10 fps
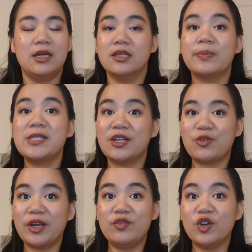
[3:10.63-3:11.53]
lipstick
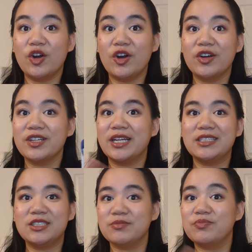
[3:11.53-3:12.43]
graveyard, like
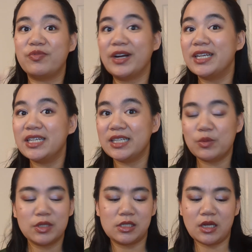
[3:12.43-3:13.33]
to franken it
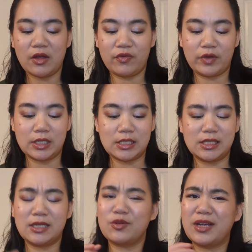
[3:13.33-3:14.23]
with stuff because
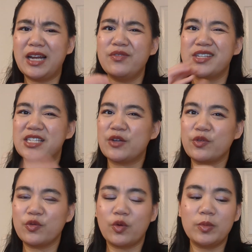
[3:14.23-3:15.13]
it's kind of a
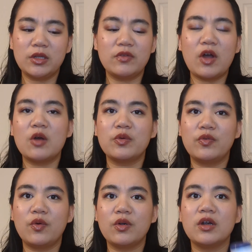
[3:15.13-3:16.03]
stiffer formula of
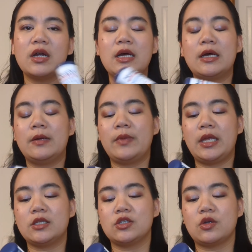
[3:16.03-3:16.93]
Aquaphor,
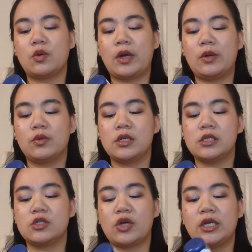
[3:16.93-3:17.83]
and so I
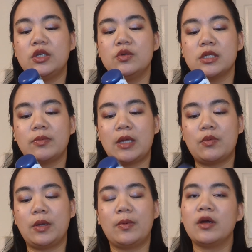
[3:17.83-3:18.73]
was trying to use it up that
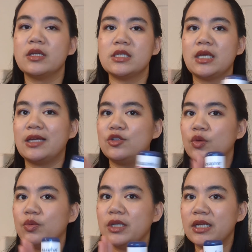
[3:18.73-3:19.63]
way, but honestly I
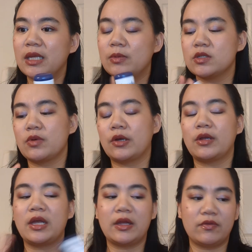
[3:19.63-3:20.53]
don't need to keep this around.
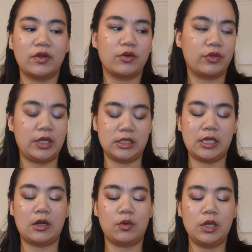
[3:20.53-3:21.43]
I have other things
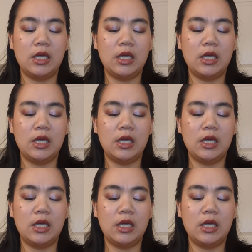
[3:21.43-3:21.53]
now,